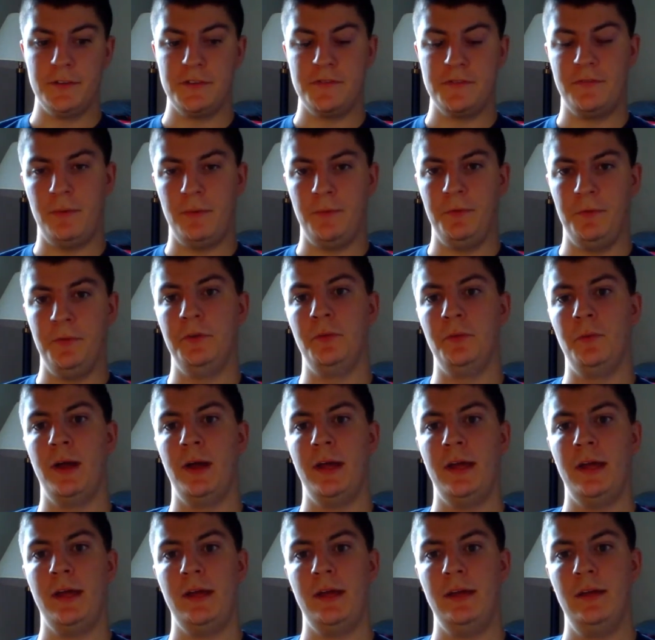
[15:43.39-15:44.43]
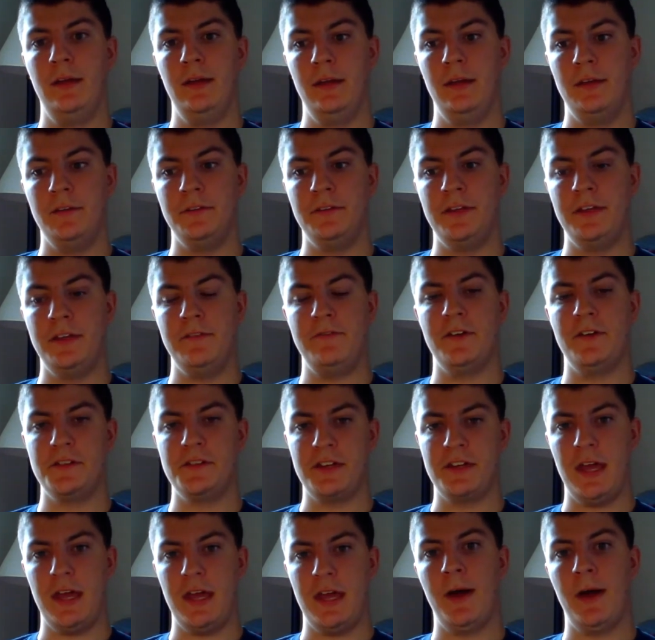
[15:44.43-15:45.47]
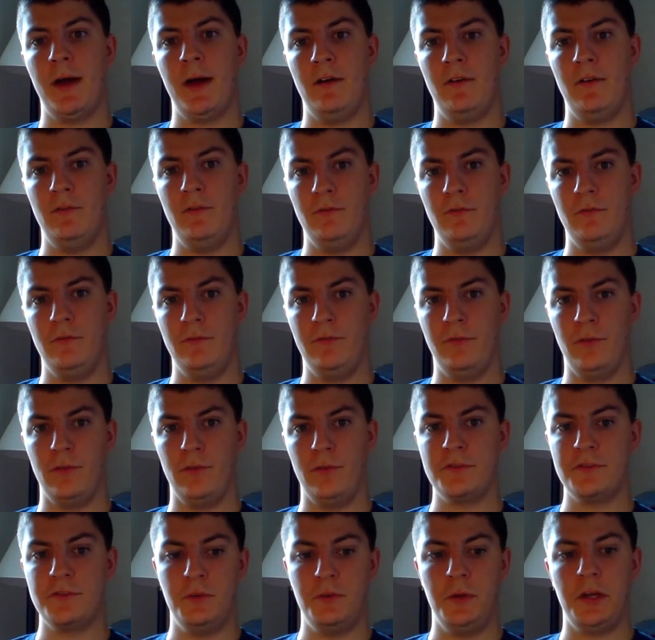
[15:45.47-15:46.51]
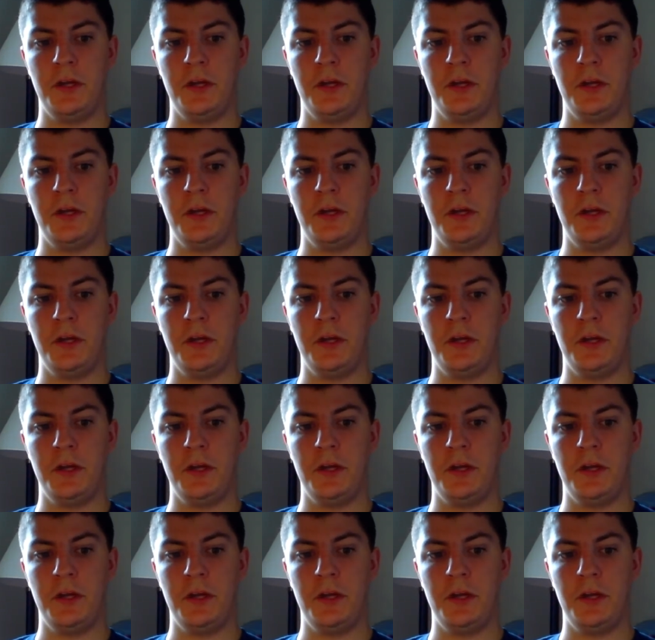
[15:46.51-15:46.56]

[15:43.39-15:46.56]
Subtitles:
Then the offense fumbled it away. Defense came out,